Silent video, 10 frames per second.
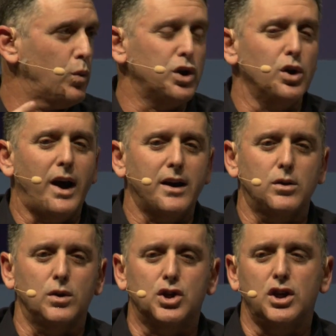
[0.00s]
would you like
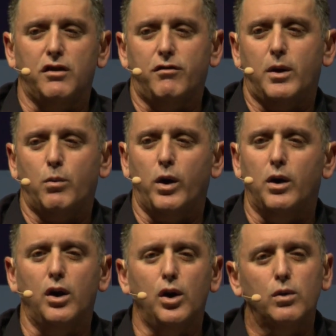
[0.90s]
to achieve.
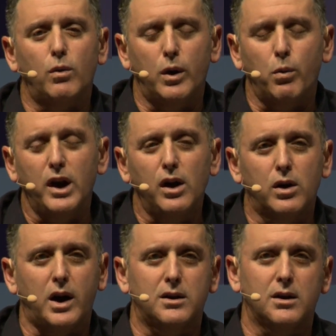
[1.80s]
When we
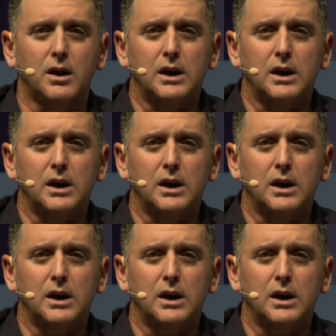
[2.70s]
look at